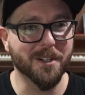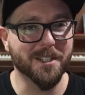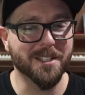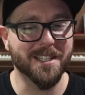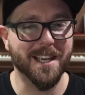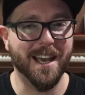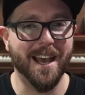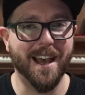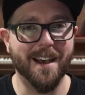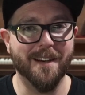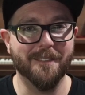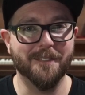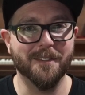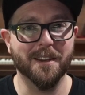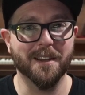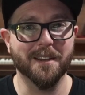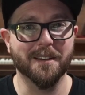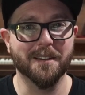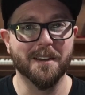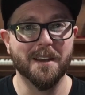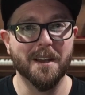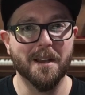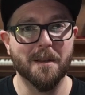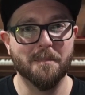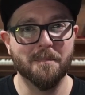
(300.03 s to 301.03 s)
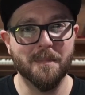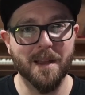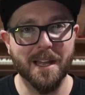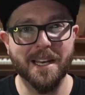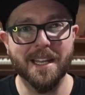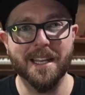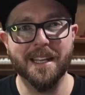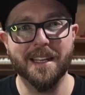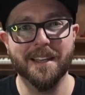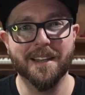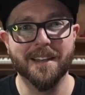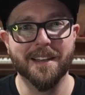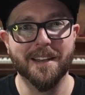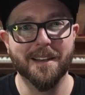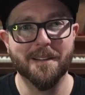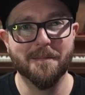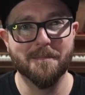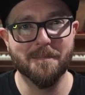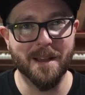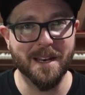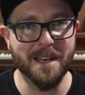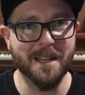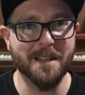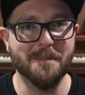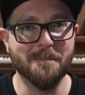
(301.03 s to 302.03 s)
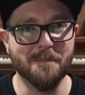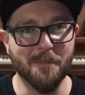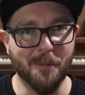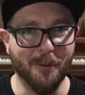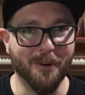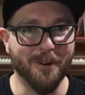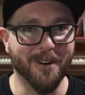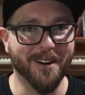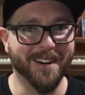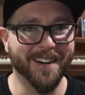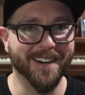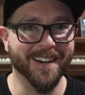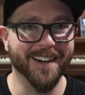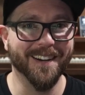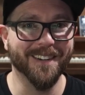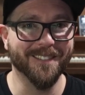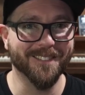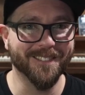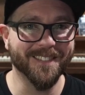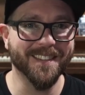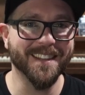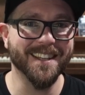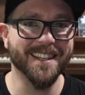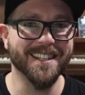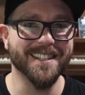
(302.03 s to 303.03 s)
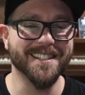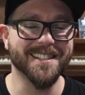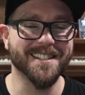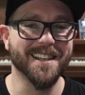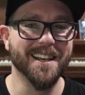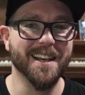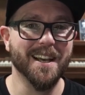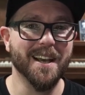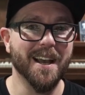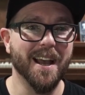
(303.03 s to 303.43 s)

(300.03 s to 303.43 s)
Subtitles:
to having many, many more of these.